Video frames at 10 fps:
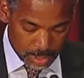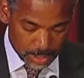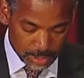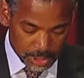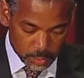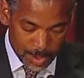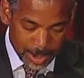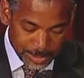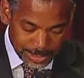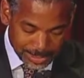This is
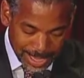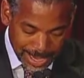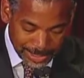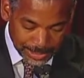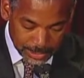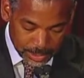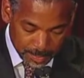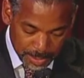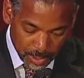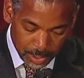why we decided to
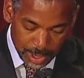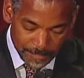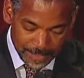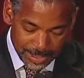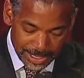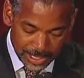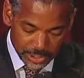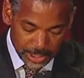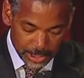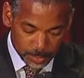build on our
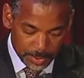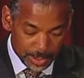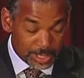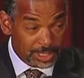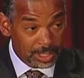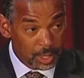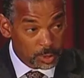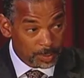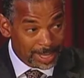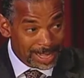foundation and experience and
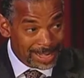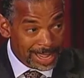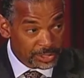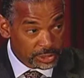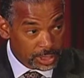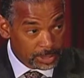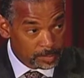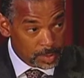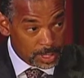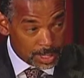launch Plan NYCHA
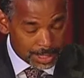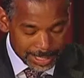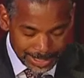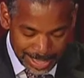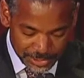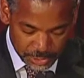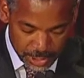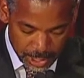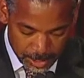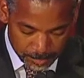late last
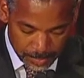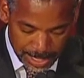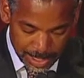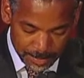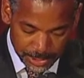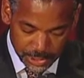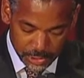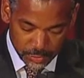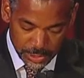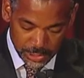year, an ambitious
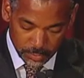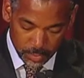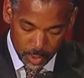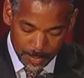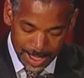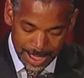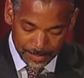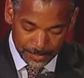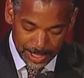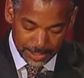strategic roadmap
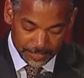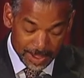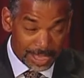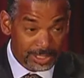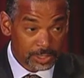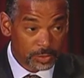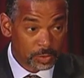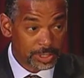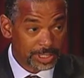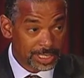that defines the
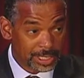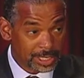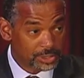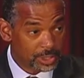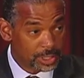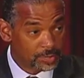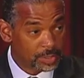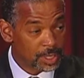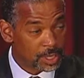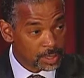authority's key
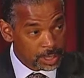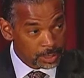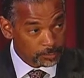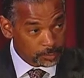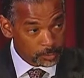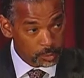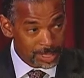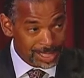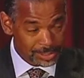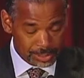initiatives from
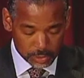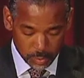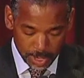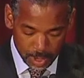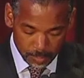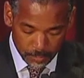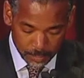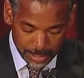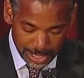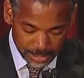2012 through
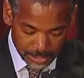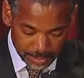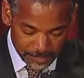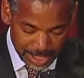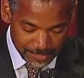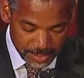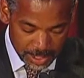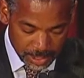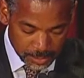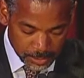the next 5
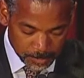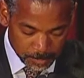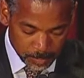years.